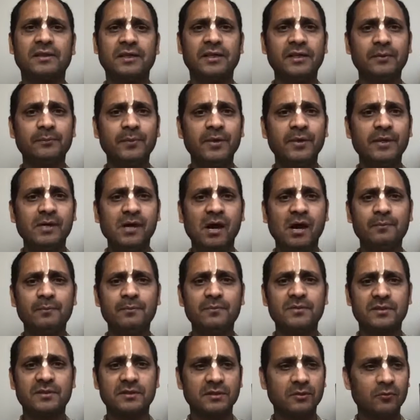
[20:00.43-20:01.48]
he
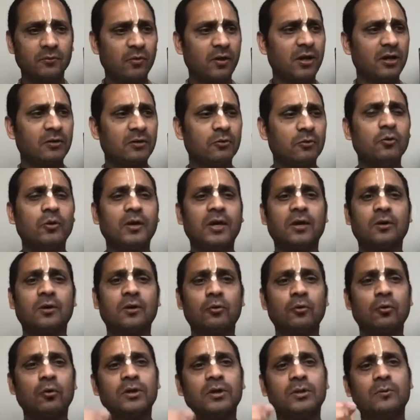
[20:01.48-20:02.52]
becomes the one who can
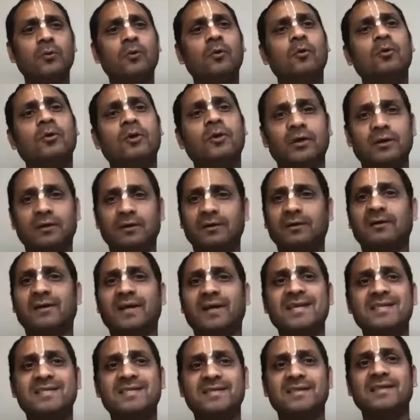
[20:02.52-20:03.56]
row the boat
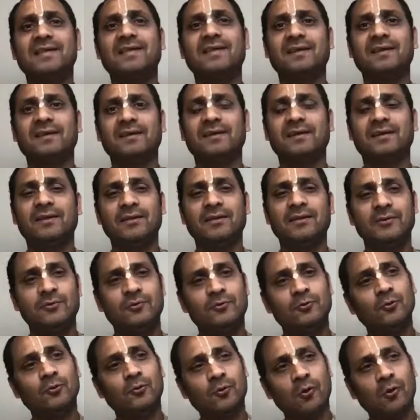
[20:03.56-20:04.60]
nicely
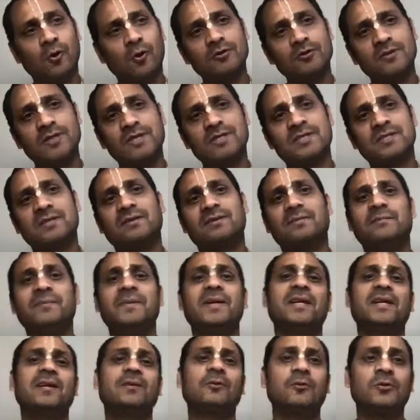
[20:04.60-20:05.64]
to cross this
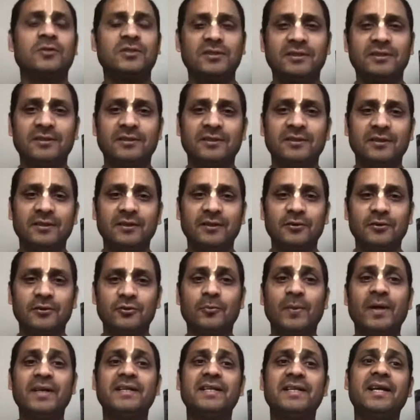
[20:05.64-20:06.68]
material ocean.
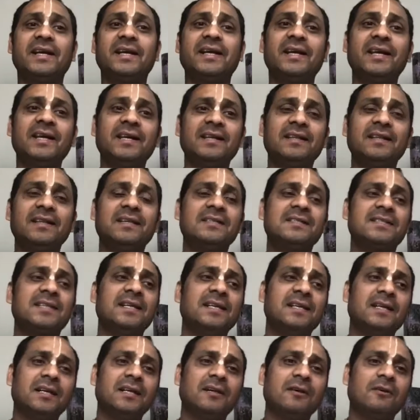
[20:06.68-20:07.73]
So by taking the
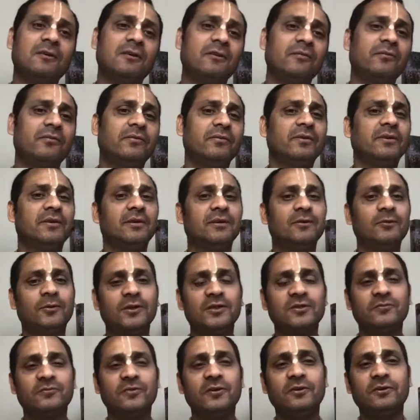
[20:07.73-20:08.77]
shelter of
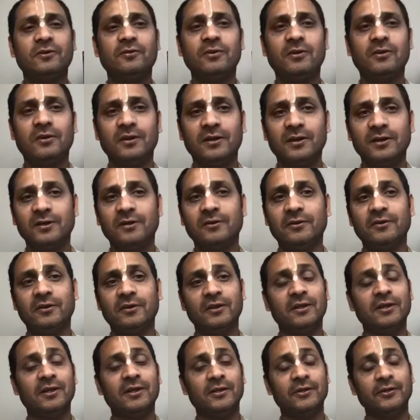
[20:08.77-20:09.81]
lotus feet of Lord, no,
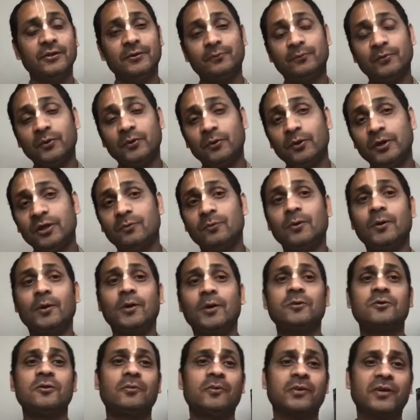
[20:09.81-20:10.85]
pure
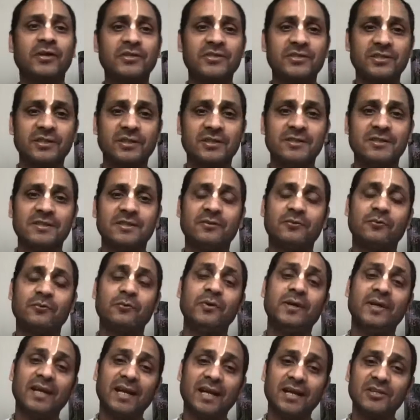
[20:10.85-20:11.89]
devotees of Krishna's,
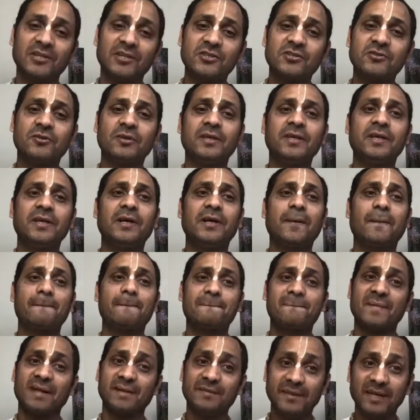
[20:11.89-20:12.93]
we can actually,
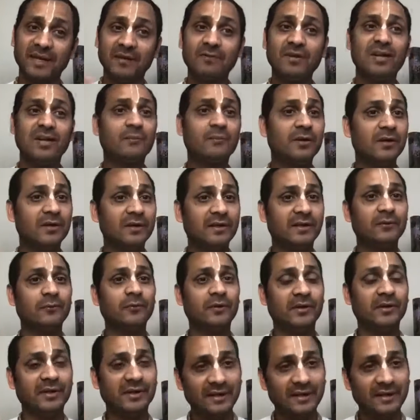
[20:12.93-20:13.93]
they will able to